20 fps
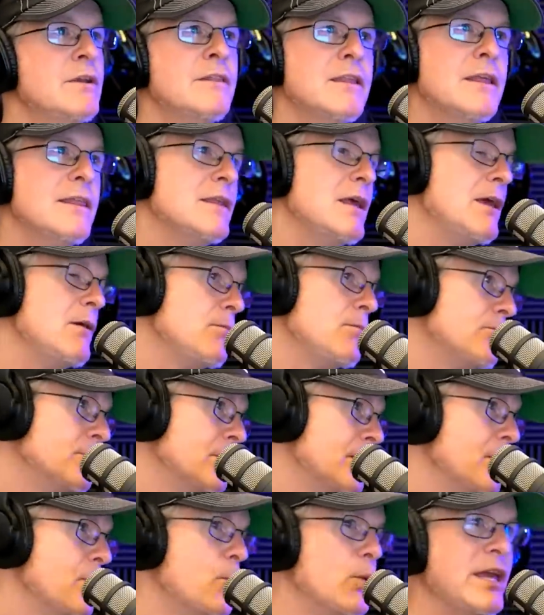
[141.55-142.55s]
And then they
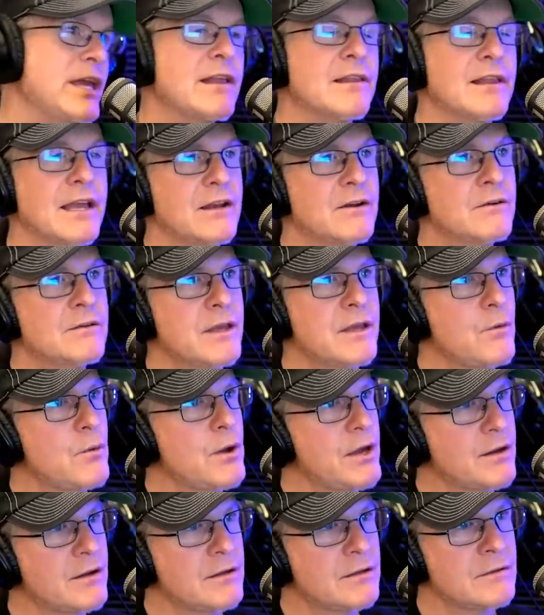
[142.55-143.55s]
a week later they
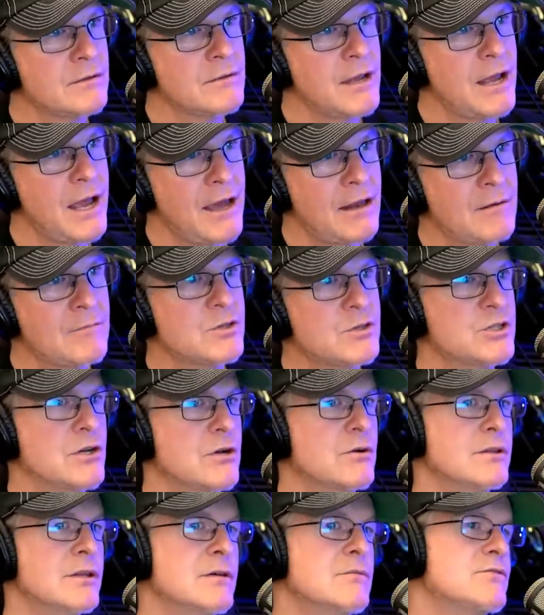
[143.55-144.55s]
went on Adam's
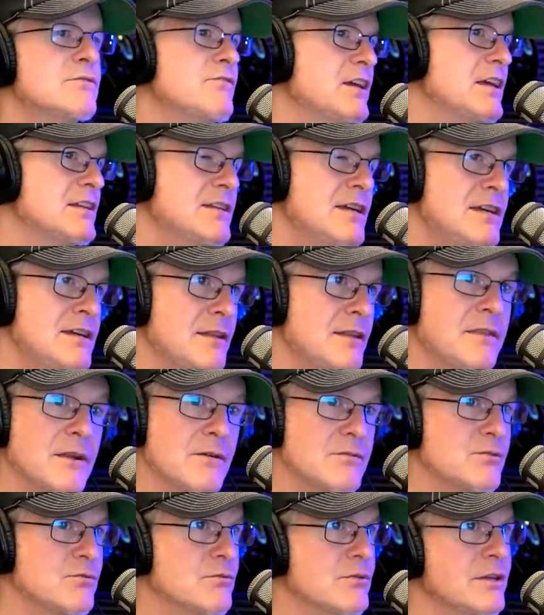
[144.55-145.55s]
show, and that was fantastic. I thought
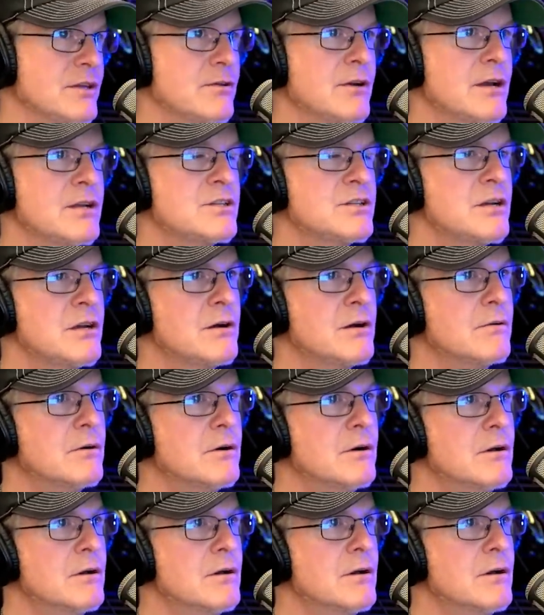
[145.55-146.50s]
it was a really great show.